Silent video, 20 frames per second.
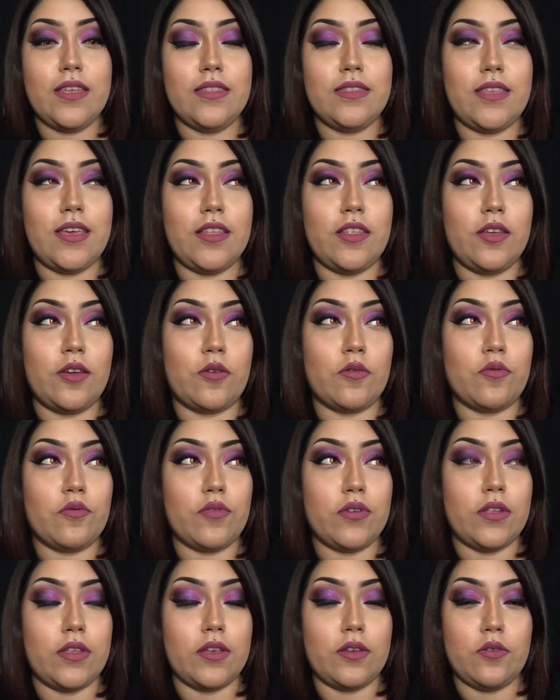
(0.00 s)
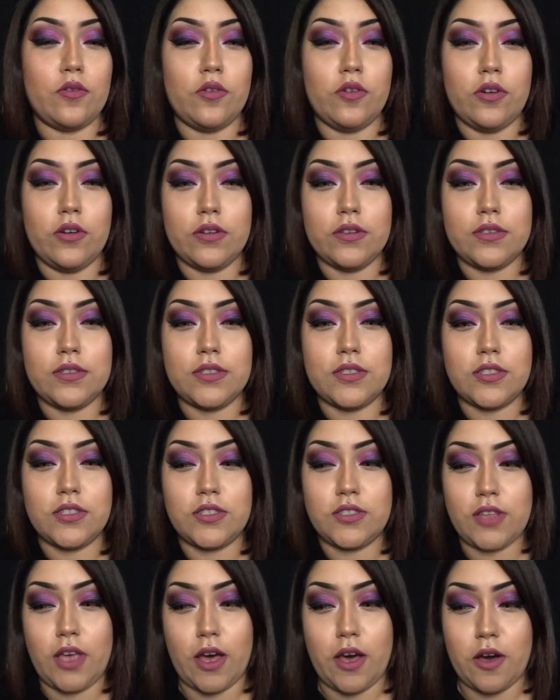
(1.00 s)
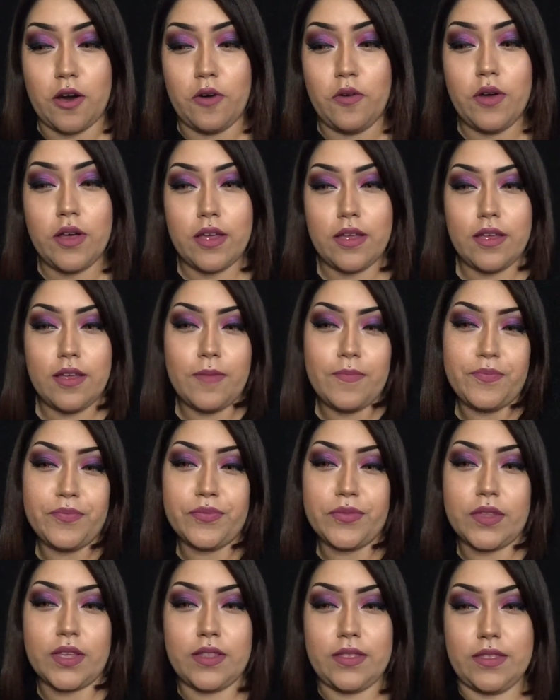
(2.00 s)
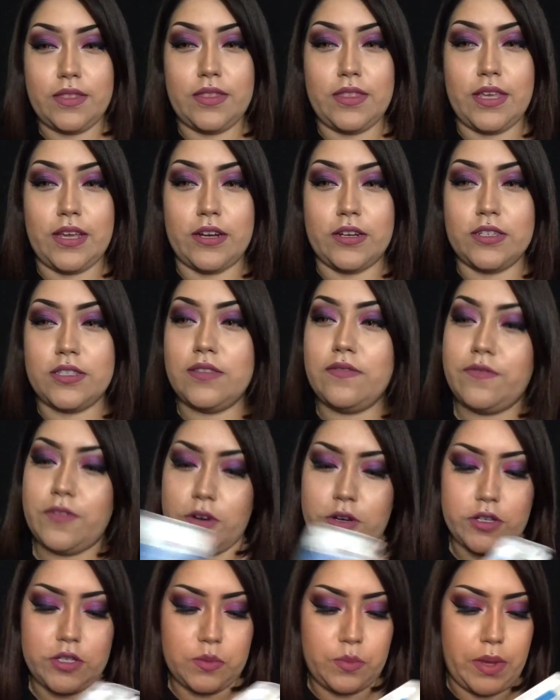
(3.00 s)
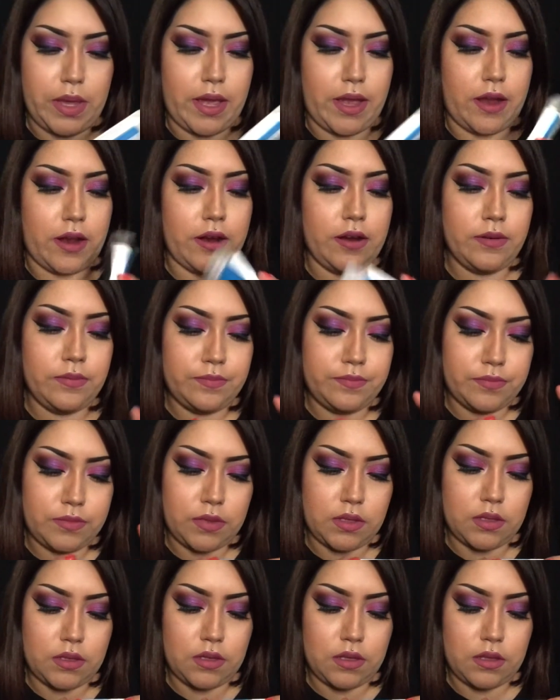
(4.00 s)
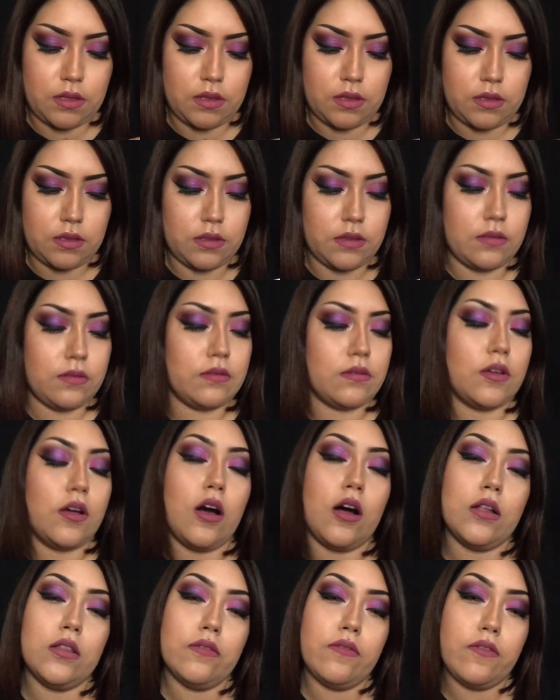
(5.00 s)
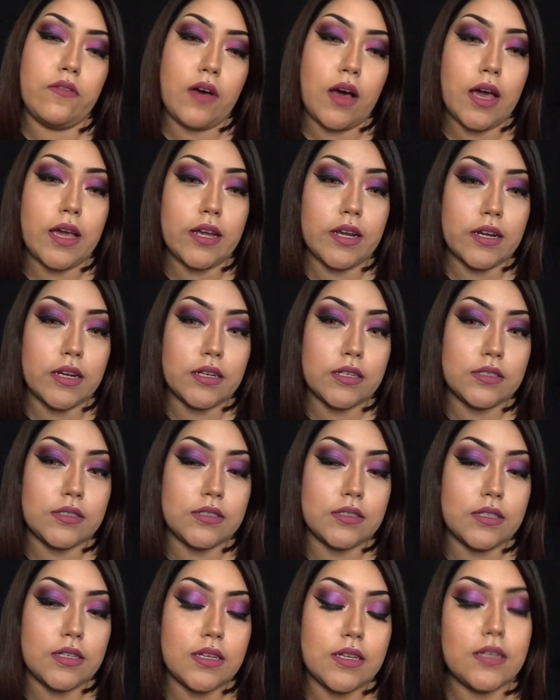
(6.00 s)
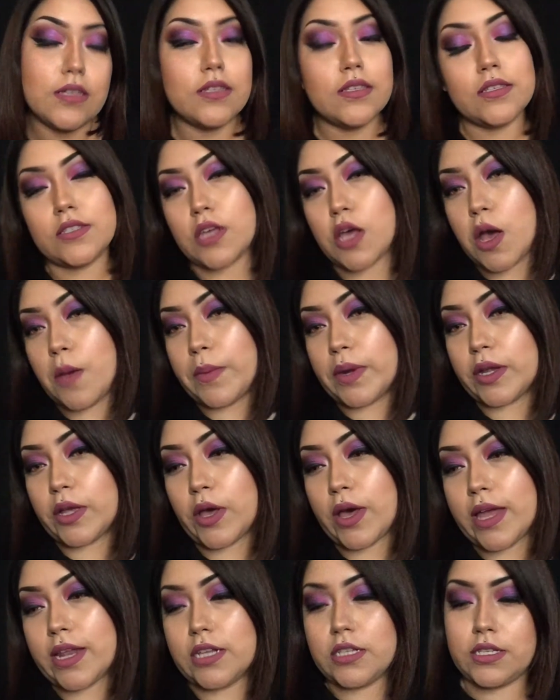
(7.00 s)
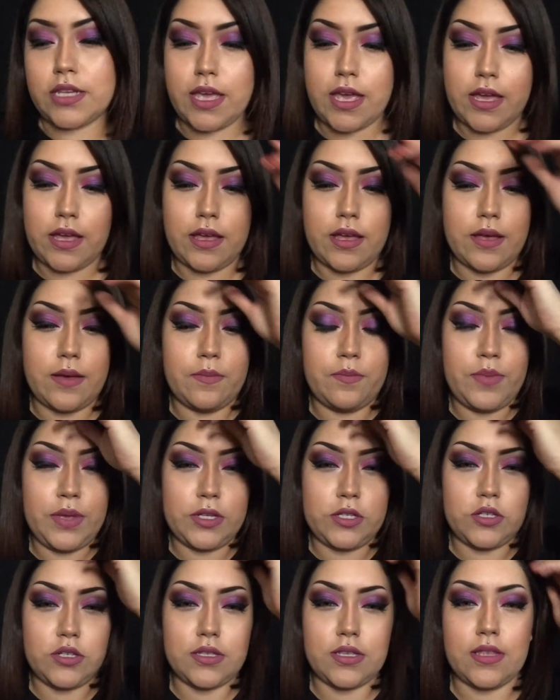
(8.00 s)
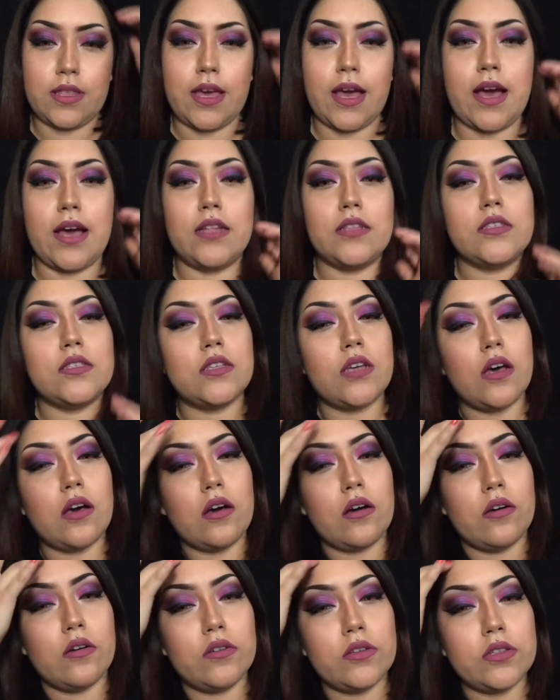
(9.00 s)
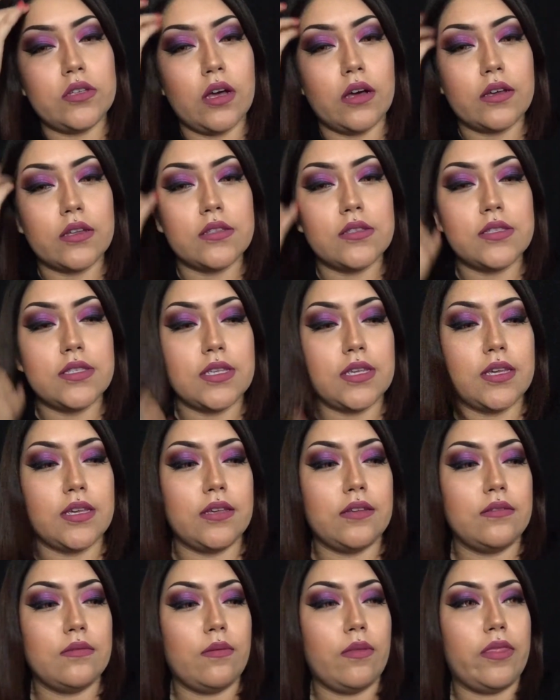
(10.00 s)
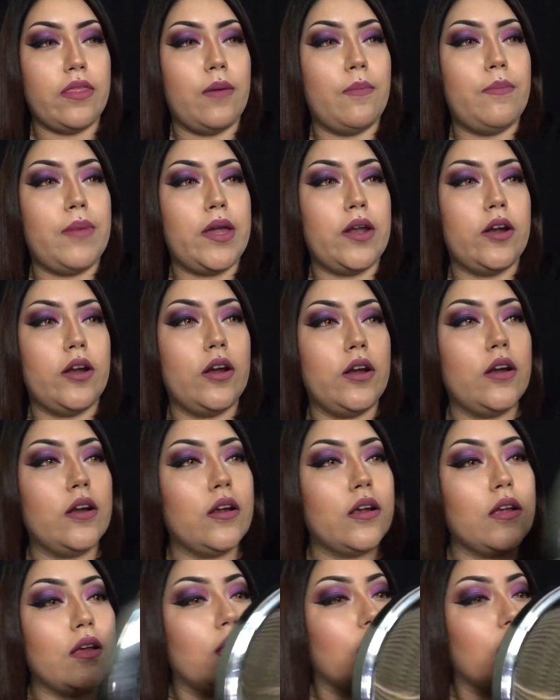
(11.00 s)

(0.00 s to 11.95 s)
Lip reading: They look really cool. So there's the first pair called Fire. So I'm gonna go ahead and take pictures of that so y'all can see them better.